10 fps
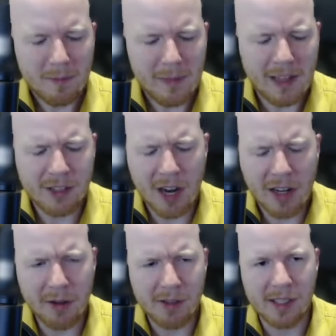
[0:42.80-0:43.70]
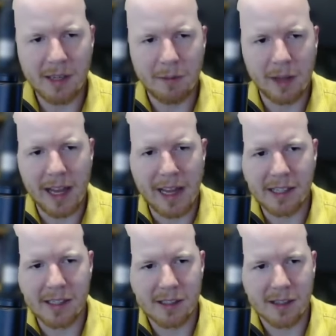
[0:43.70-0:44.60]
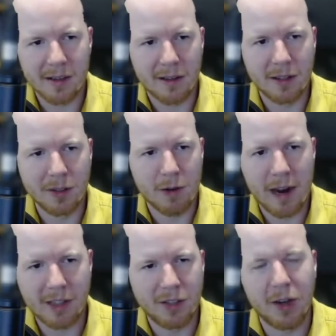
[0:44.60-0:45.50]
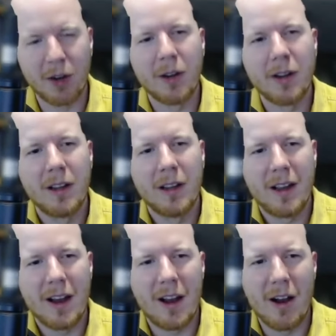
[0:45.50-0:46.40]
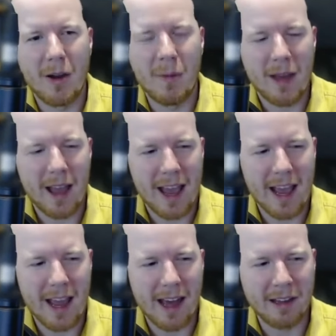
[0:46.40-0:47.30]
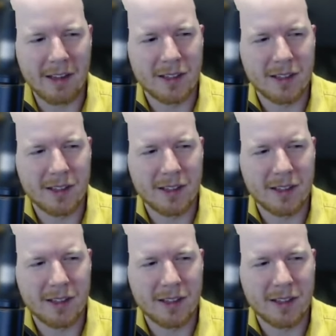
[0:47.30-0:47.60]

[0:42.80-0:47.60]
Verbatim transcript: and John Huston plays the director, um, and